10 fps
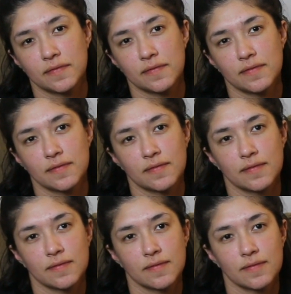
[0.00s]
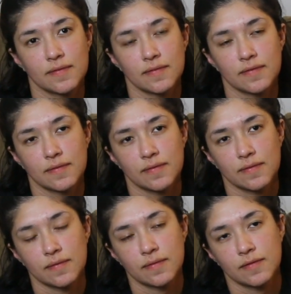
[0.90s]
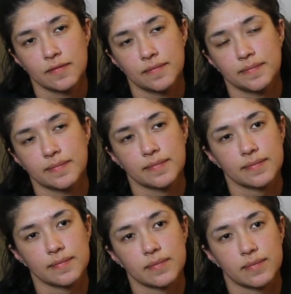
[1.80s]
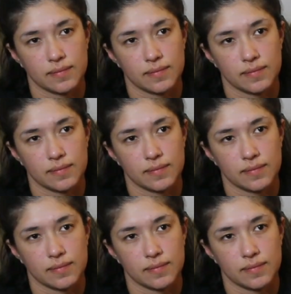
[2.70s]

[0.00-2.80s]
The person shown says nothing.